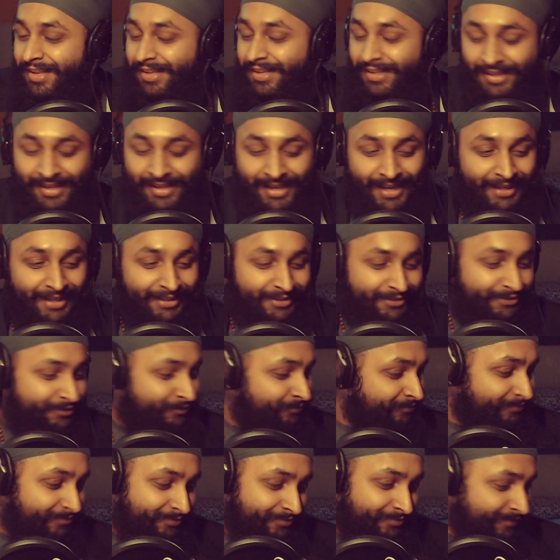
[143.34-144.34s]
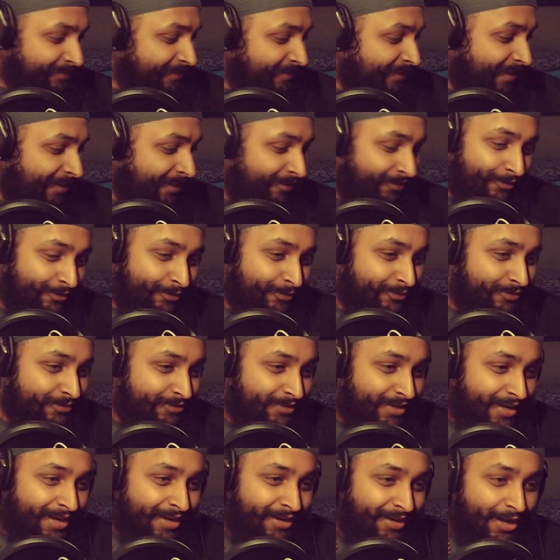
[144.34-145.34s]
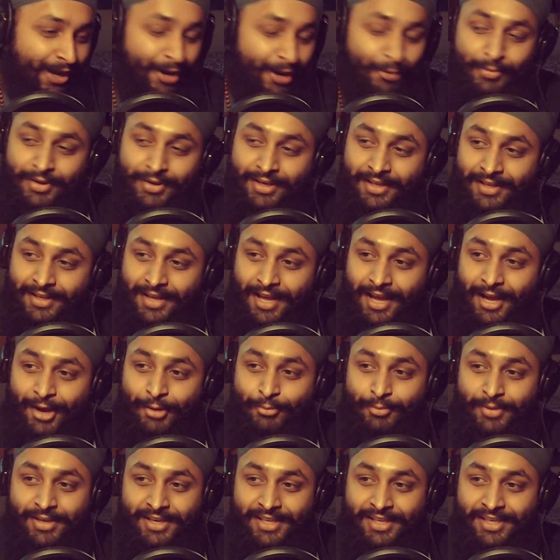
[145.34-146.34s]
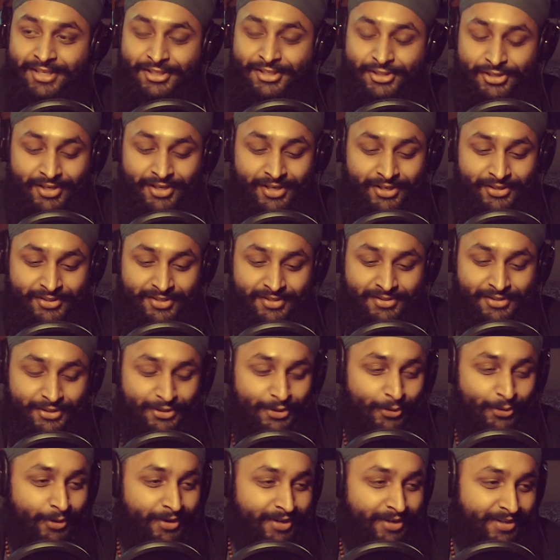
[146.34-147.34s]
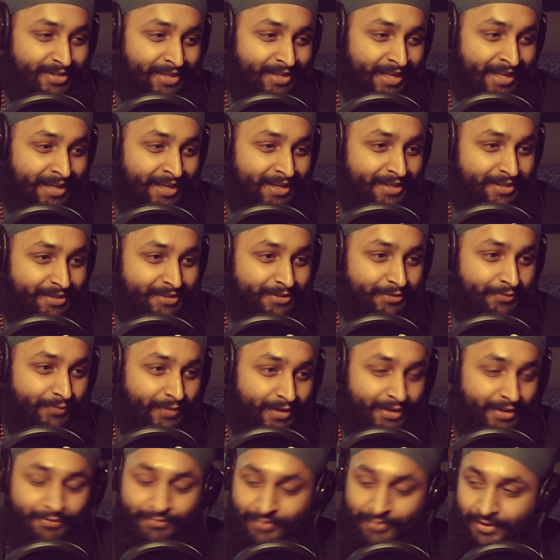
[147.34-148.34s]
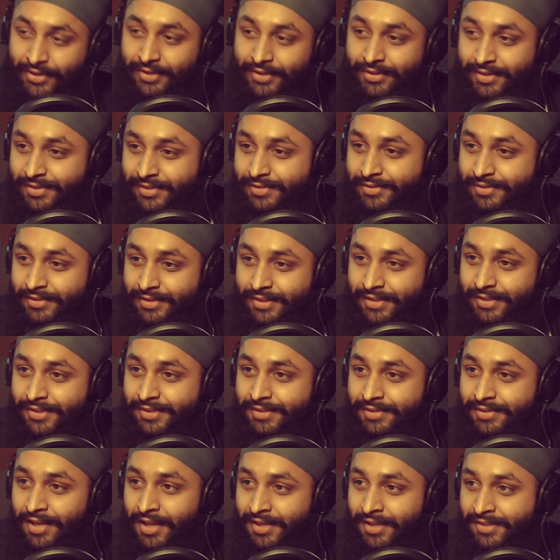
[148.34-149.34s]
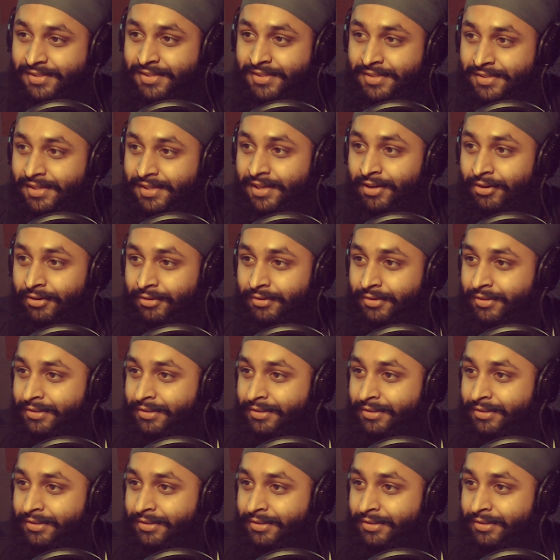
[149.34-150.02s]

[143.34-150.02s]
Yeah. I don't know, dude. How many engineers is it going to take to fucking figure this nonsense out?